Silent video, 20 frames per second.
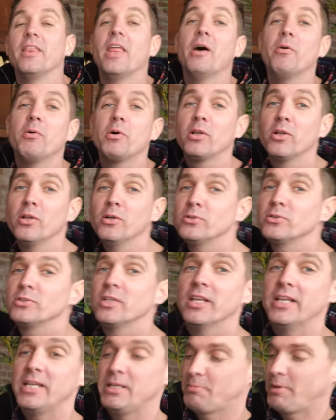Now we'll close
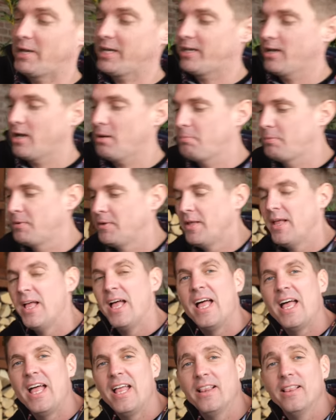the lid back up
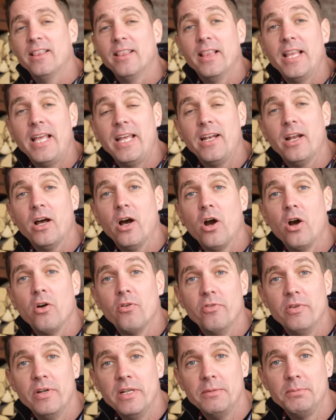and let
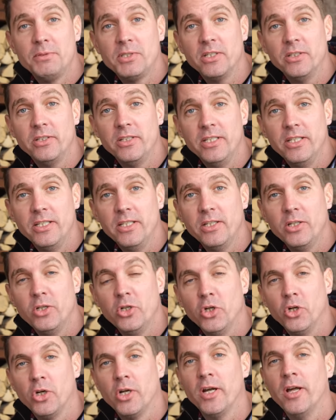our ribs continue to
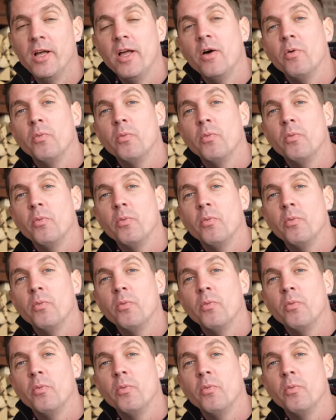cook.